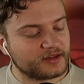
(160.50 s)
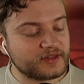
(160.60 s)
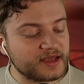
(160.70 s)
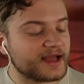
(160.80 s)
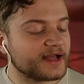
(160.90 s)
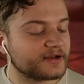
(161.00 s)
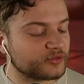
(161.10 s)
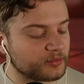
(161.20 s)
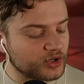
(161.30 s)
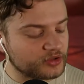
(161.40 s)
The
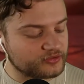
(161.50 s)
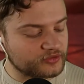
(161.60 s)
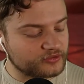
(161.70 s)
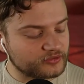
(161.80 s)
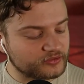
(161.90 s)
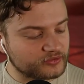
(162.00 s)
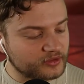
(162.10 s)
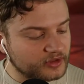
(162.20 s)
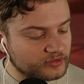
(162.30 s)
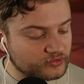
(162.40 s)
anthropologist
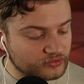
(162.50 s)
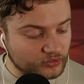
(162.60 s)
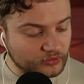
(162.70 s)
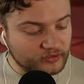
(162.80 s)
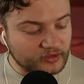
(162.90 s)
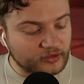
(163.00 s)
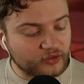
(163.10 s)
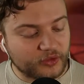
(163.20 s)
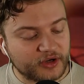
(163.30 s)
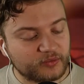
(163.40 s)
Susan
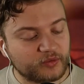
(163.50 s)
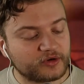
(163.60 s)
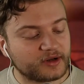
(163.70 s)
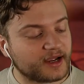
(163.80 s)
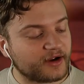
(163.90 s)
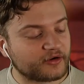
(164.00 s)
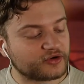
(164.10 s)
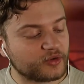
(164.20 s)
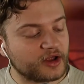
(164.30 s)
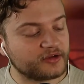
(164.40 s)
Greenwood
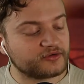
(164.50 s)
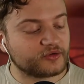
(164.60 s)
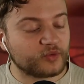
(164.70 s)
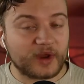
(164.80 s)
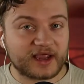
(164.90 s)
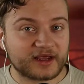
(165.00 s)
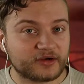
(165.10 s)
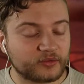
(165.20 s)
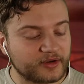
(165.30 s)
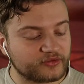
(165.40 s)
characterized
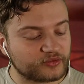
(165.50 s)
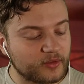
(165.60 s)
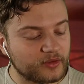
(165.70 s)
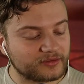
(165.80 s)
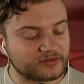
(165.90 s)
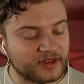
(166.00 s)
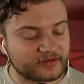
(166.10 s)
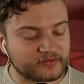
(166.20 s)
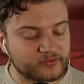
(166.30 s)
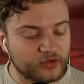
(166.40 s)
Wiccan rituals
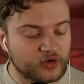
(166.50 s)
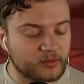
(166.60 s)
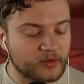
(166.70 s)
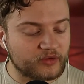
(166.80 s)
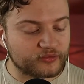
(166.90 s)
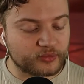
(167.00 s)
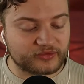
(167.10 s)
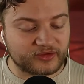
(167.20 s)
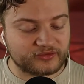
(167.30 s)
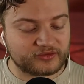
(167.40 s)
as a form of
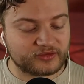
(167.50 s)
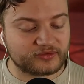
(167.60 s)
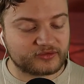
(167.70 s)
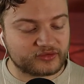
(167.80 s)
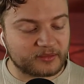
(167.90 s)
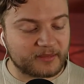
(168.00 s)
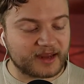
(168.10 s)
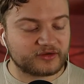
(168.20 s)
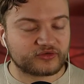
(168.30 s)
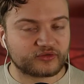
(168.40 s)
resistance to
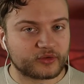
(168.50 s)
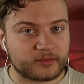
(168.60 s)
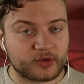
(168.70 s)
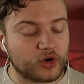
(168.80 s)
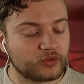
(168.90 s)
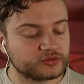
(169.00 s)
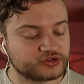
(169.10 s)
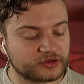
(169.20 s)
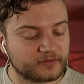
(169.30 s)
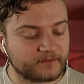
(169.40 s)
mainstream
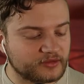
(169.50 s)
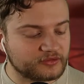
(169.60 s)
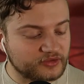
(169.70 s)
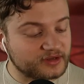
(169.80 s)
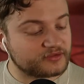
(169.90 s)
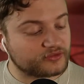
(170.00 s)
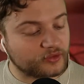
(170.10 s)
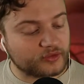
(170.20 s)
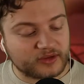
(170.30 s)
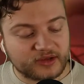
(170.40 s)
culture. She
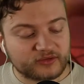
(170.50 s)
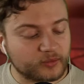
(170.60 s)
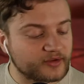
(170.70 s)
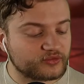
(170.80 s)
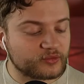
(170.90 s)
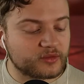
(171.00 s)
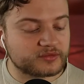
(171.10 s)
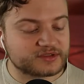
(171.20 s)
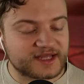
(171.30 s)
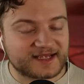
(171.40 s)
saw these
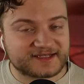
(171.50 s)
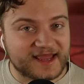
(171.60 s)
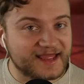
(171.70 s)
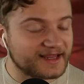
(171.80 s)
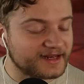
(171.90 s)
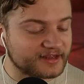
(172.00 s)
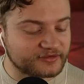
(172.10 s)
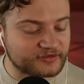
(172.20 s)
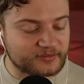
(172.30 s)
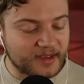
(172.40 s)
rituals as a
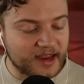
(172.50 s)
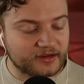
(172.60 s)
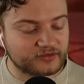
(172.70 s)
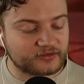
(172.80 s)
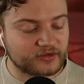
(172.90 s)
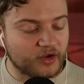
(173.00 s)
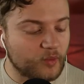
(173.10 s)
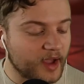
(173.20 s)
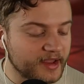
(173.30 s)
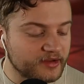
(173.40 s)
healing space
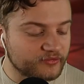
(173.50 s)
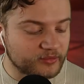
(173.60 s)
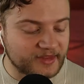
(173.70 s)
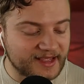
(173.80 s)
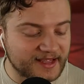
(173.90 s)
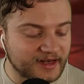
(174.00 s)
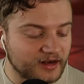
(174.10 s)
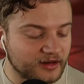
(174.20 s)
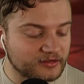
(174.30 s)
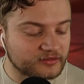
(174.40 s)
away from the
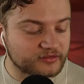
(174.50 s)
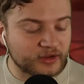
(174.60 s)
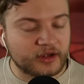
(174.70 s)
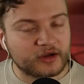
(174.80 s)
ills